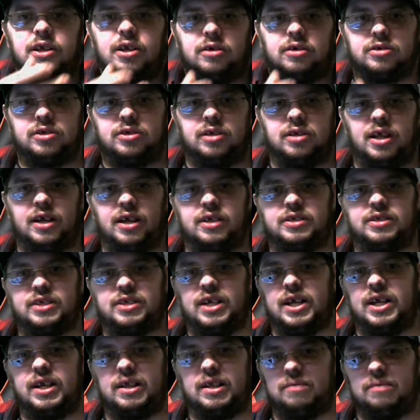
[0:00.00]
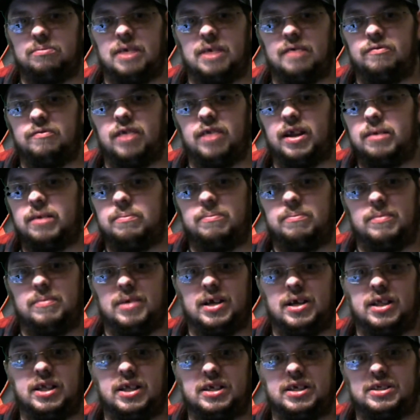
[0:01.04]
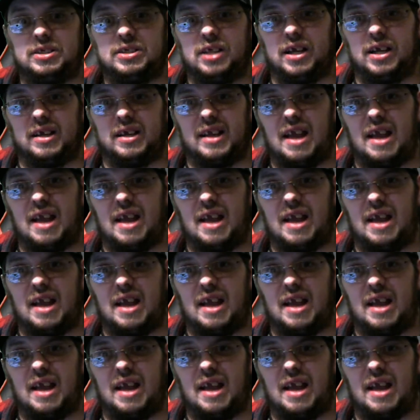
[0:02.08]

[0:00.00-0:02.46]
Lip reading: So like say have like at least like